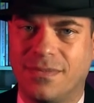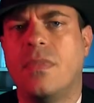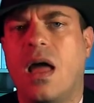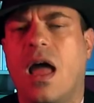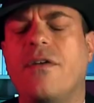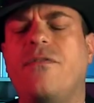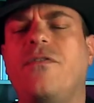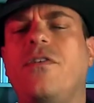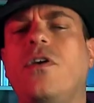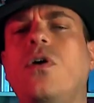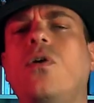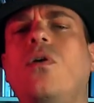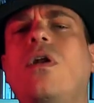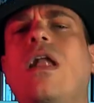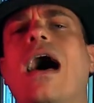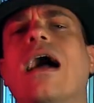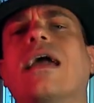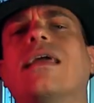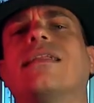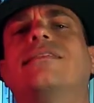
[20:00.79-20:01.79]
If you
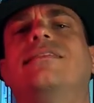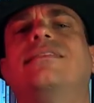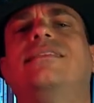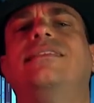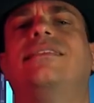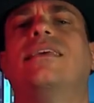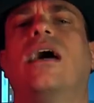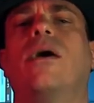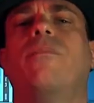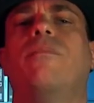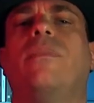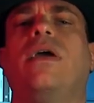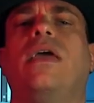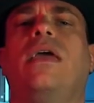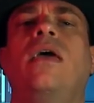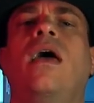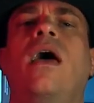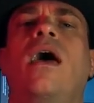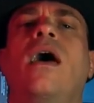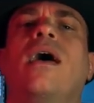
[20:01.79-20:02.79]
like
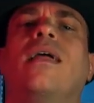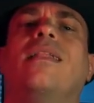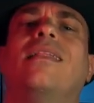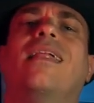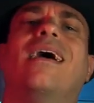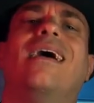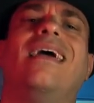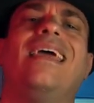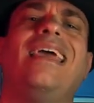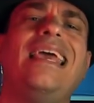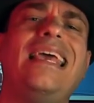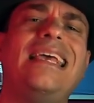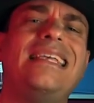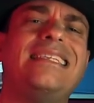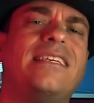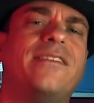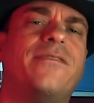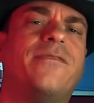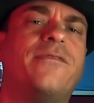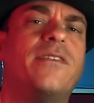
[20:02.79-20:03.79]
Zombie, the
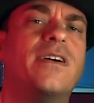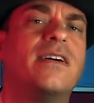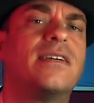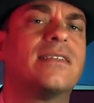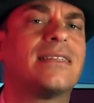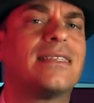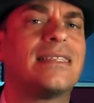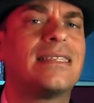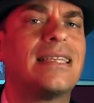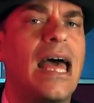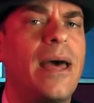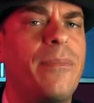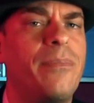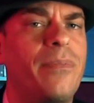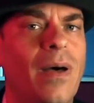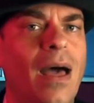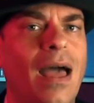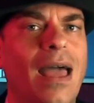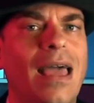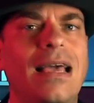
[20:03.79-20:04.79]
easy first step
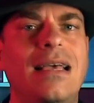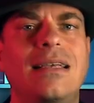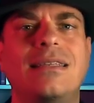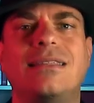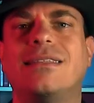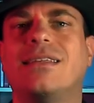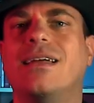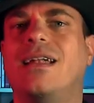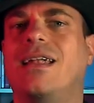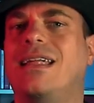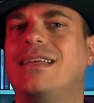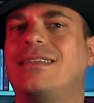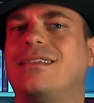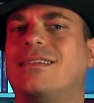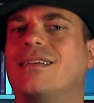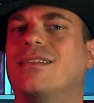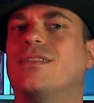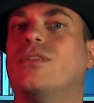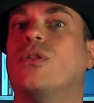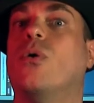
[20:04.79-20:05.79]
is to
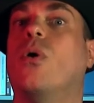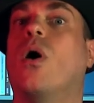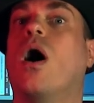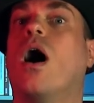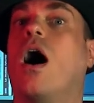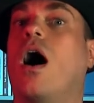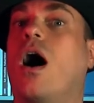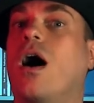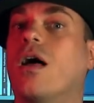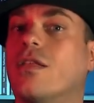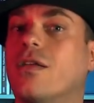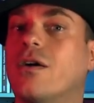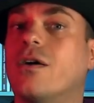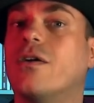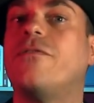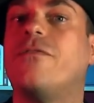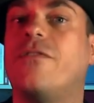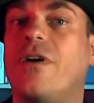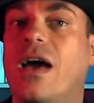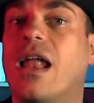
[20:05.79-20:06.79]
listen to other
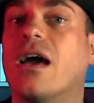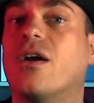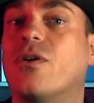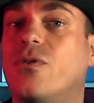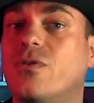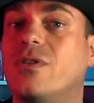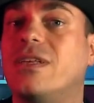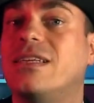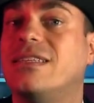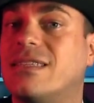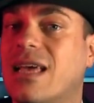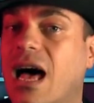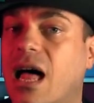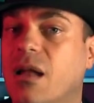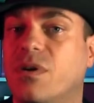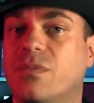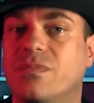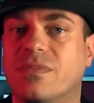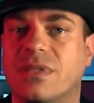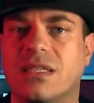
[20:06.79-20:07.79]
Fela Kuti's
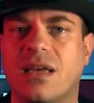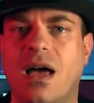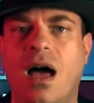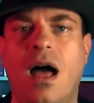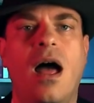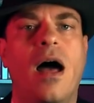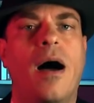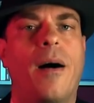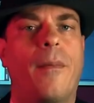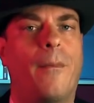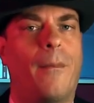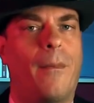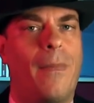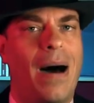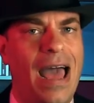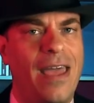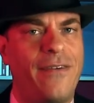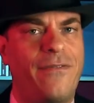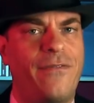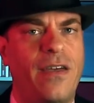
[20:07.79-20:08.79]
albums.
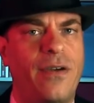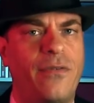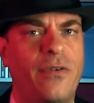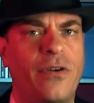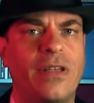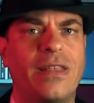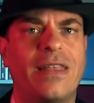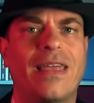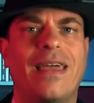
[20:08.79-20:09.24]
My favorite